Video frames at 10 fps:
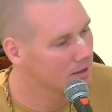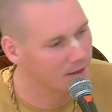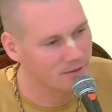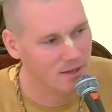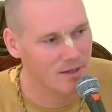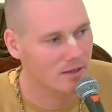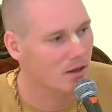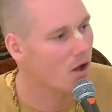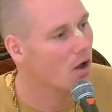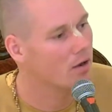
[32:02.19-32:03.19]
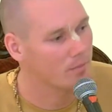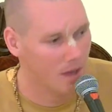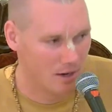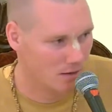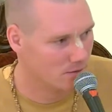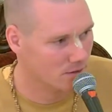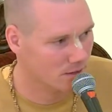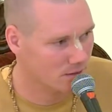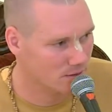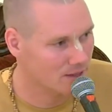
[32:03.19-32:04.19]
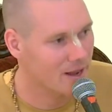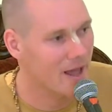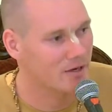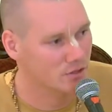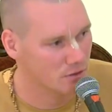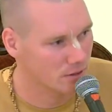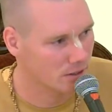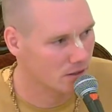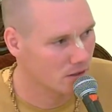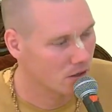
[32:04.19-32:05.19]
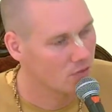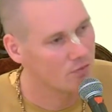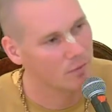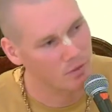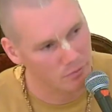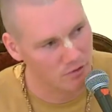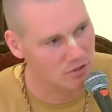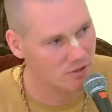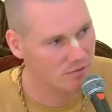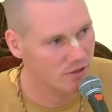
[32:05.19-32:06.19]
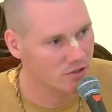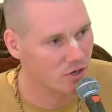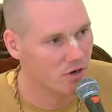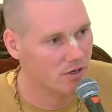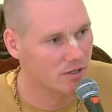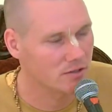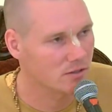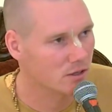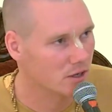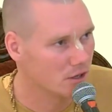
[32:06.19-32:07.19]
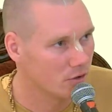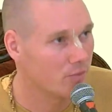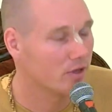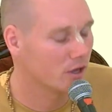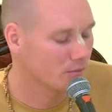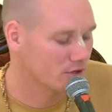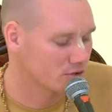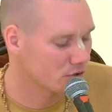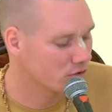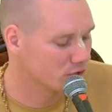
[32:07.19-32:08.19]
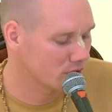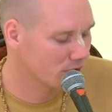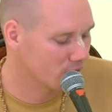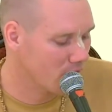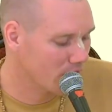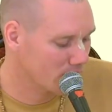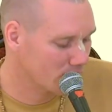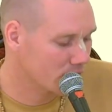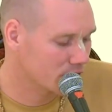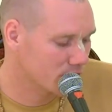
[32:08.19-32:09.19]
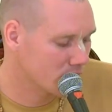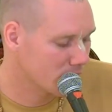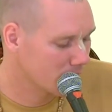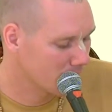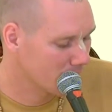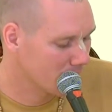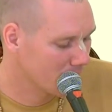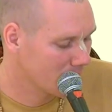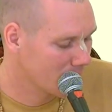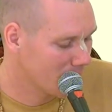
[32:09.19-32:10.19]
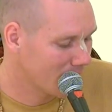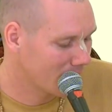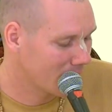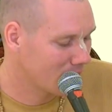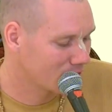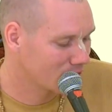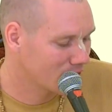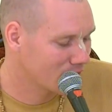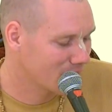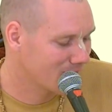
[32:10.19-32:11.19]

it's like an automatic thing. Naturally, from the mercy of the acharyas, you become an associate of Radha and Krishna. And he also,